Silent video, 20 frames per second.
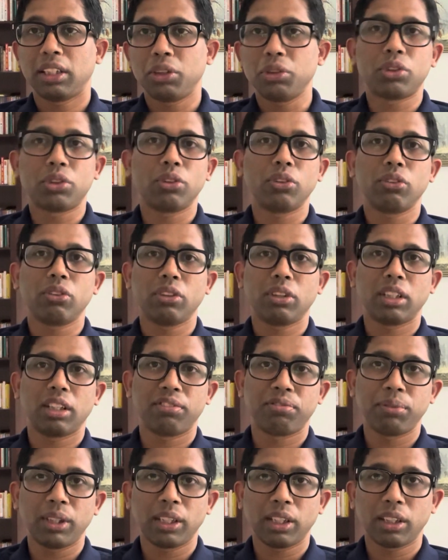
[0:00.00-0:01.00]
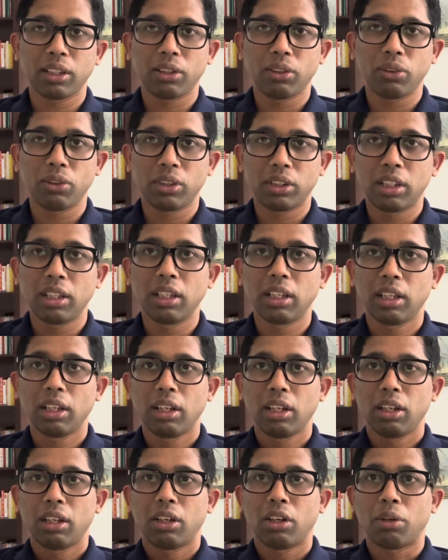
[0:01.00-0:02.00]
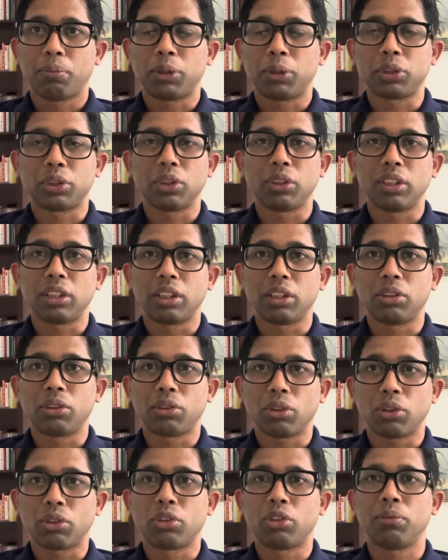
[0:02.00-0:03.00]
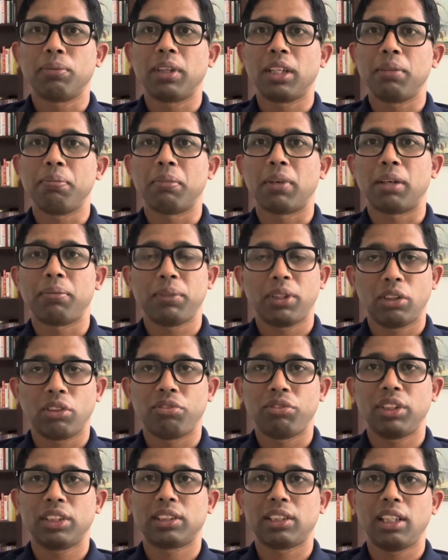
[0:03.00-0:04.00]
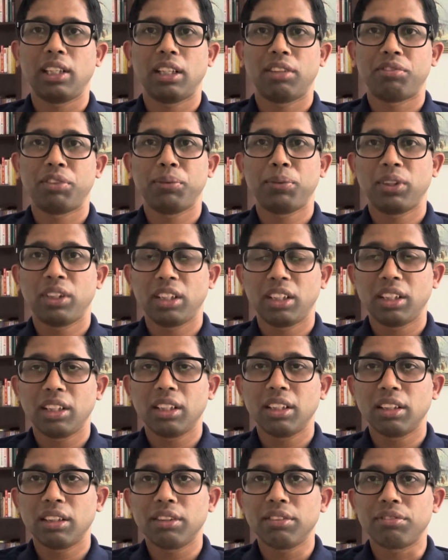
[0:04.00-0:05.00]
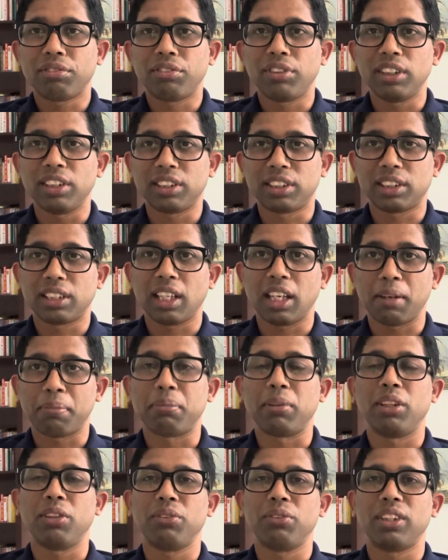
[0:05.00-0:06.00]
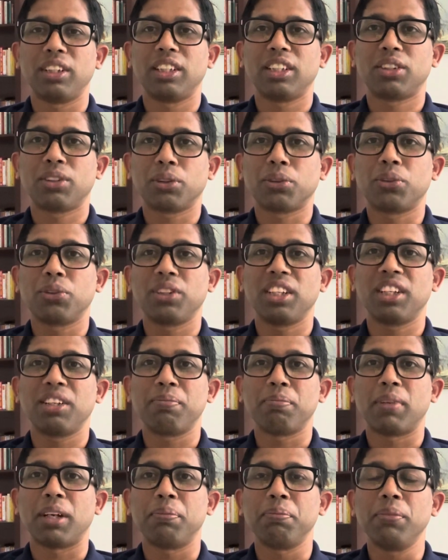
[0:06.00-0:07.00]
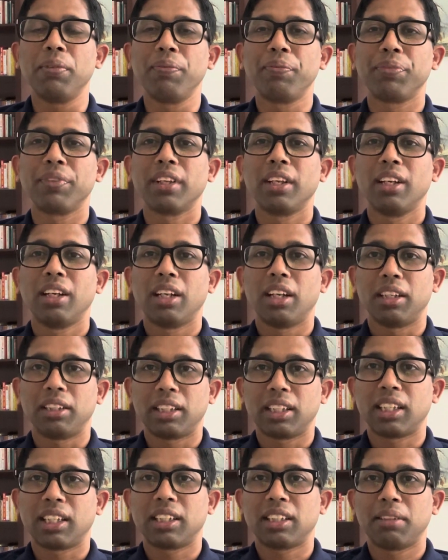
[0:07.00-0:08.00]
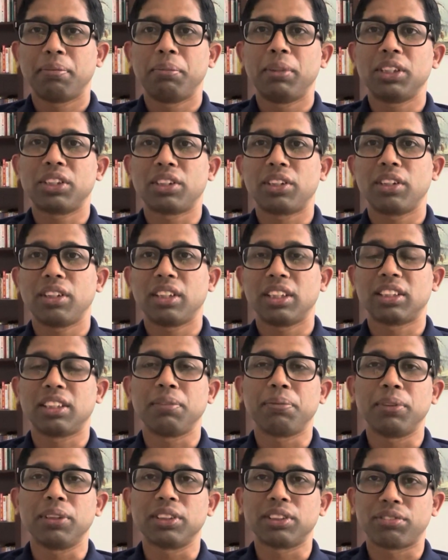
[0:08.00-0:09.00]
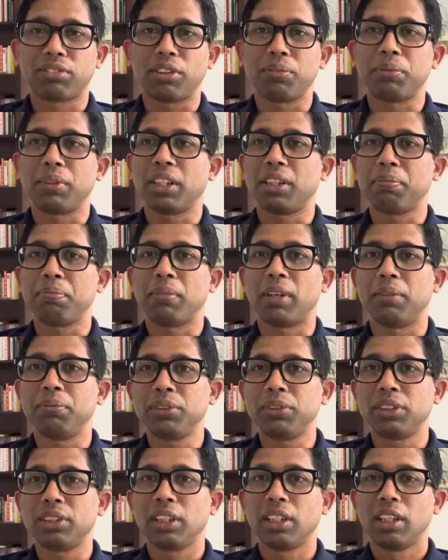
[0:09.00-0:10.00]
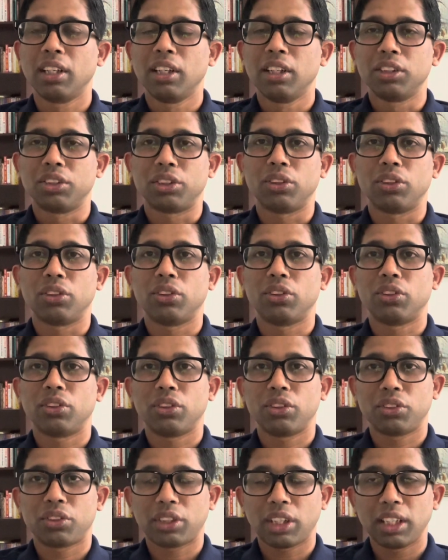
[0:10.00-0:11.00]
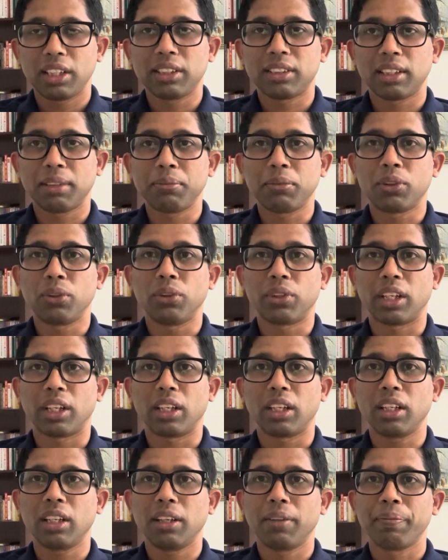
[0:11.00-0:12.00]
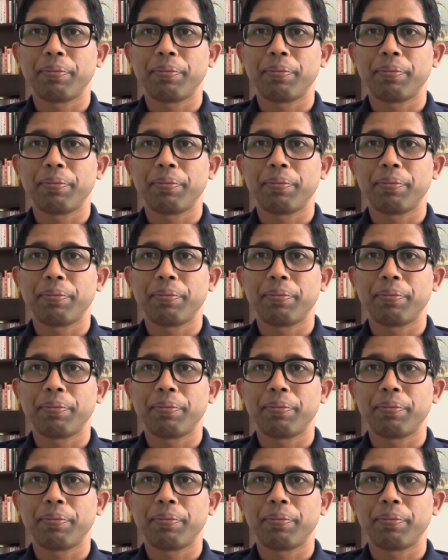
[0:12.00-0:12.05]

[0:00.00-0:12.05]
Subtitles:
used to give me a good opportunity to talk to my mom, and obviously everybody feels happy when they talk to their mom and they get the best recipes from their moms. So try some cooking.